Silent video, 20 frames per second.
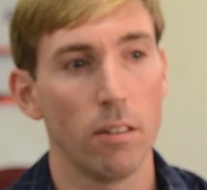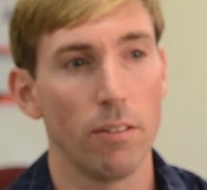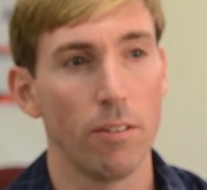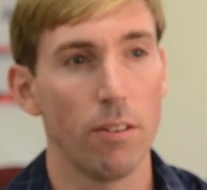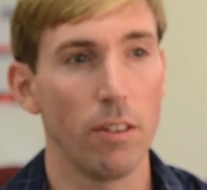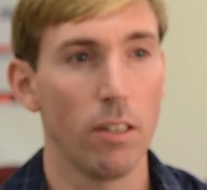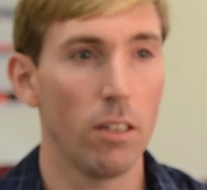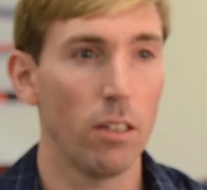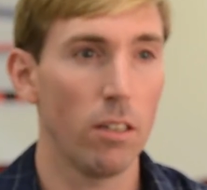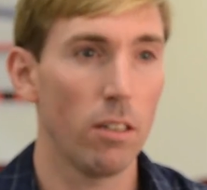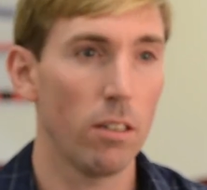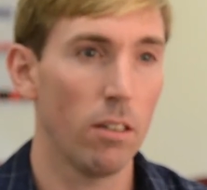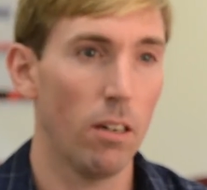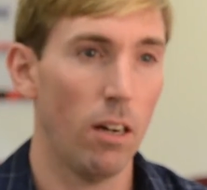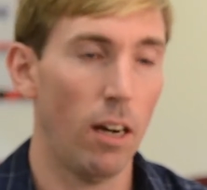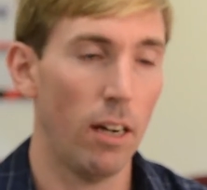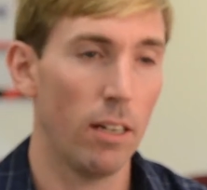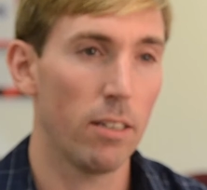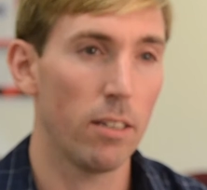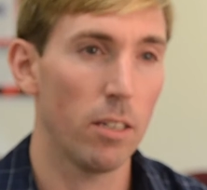the
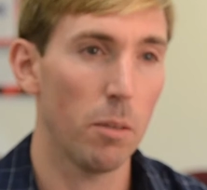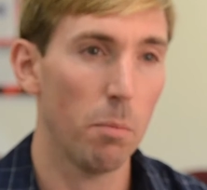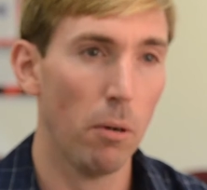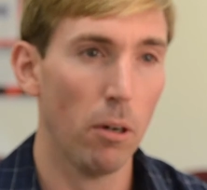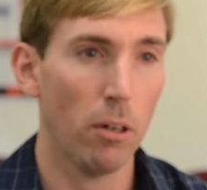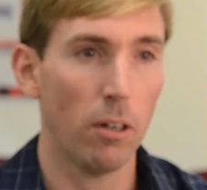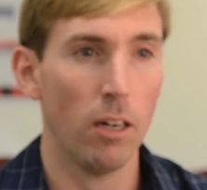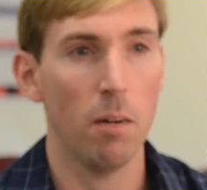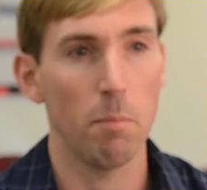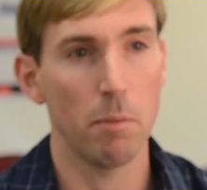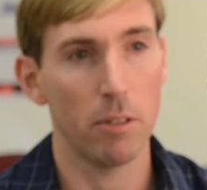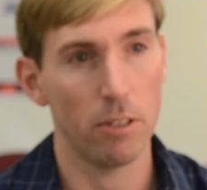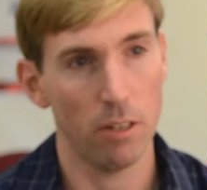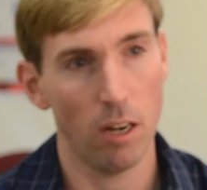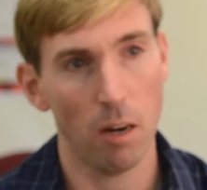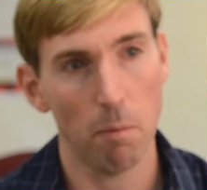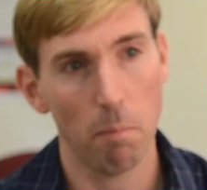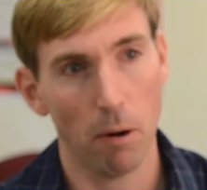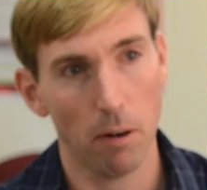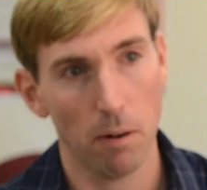ISE program, it's
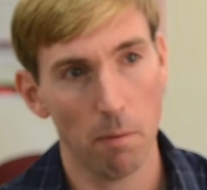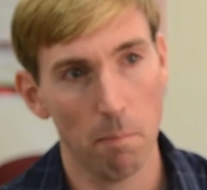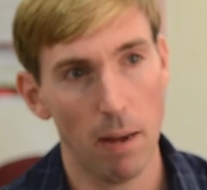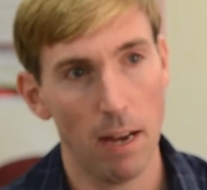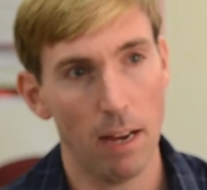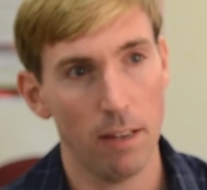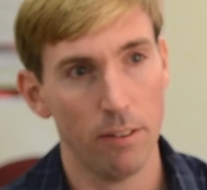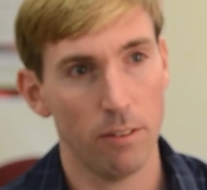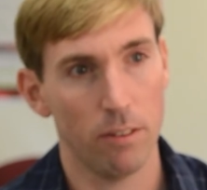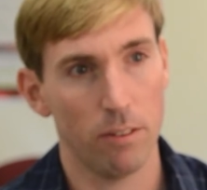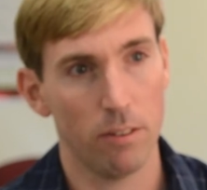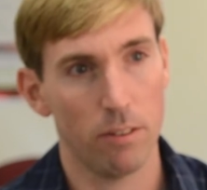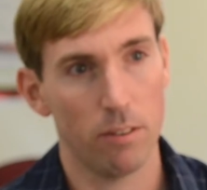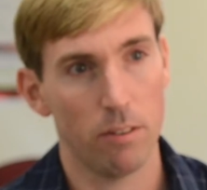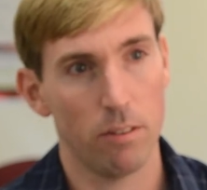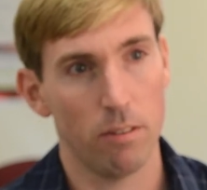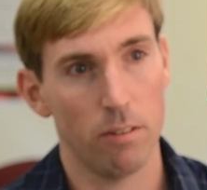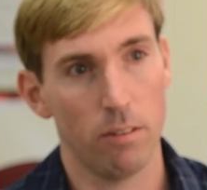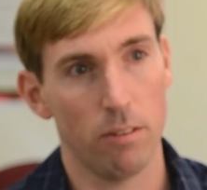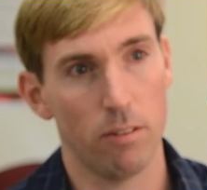not part of math,
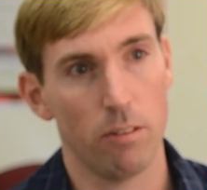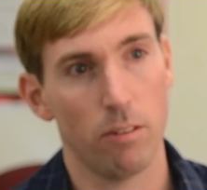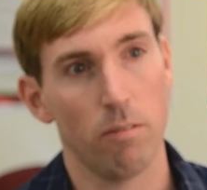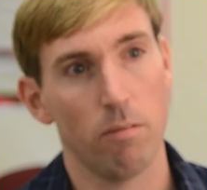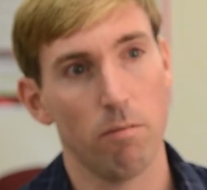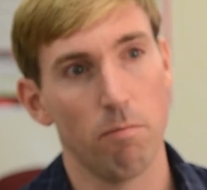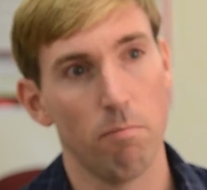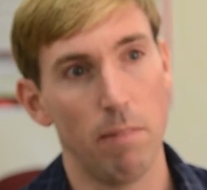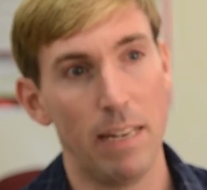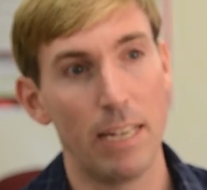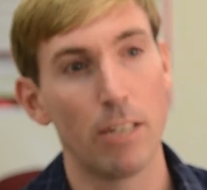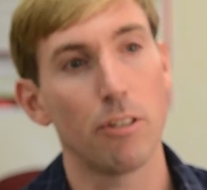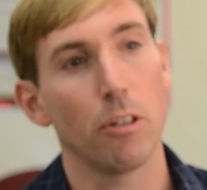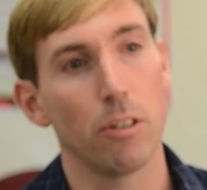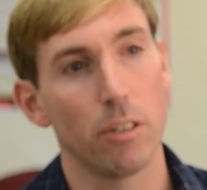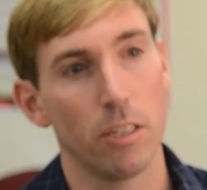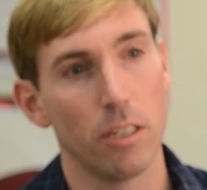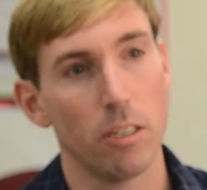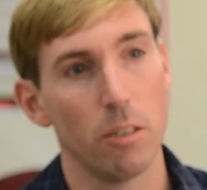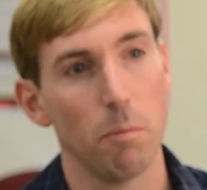it's, it's
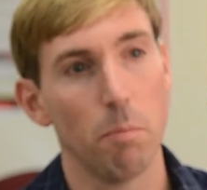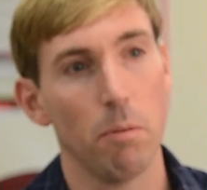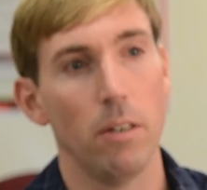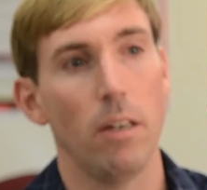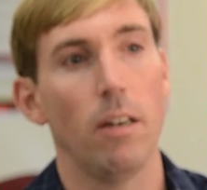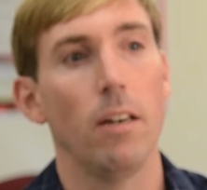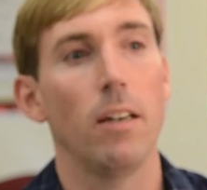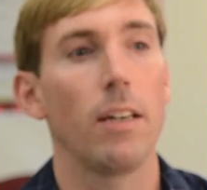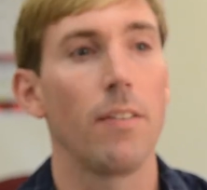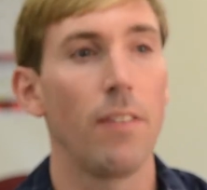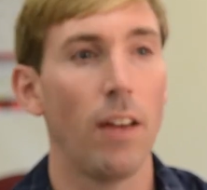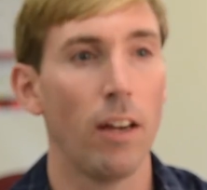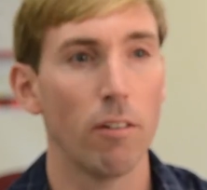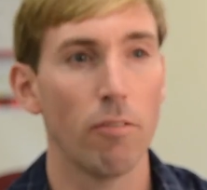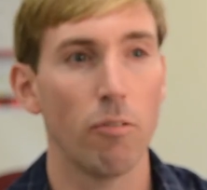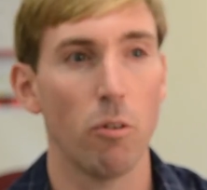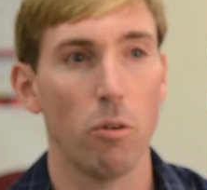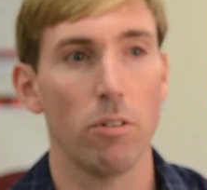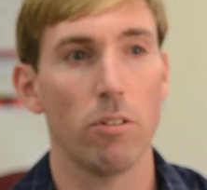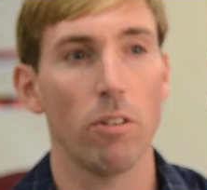interdisciplinary, and that
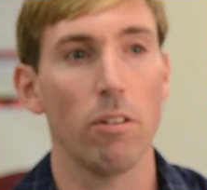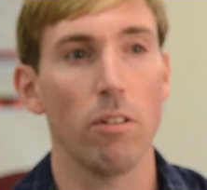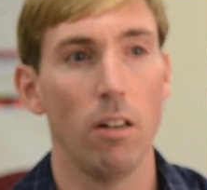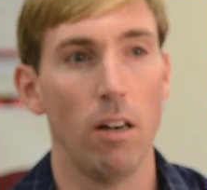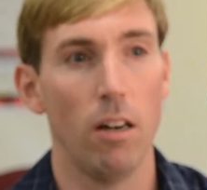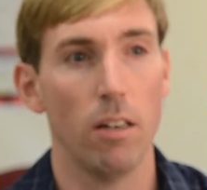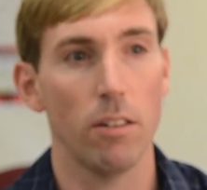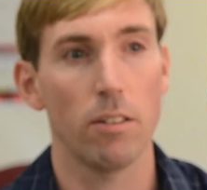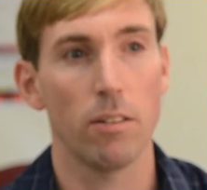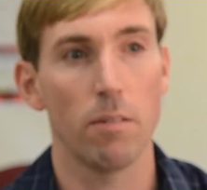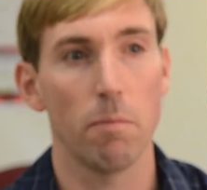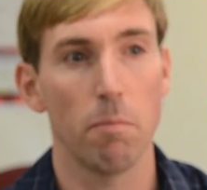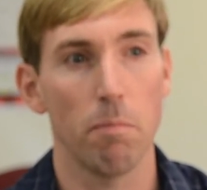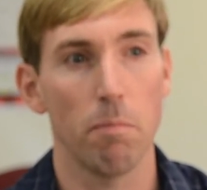affords a lot of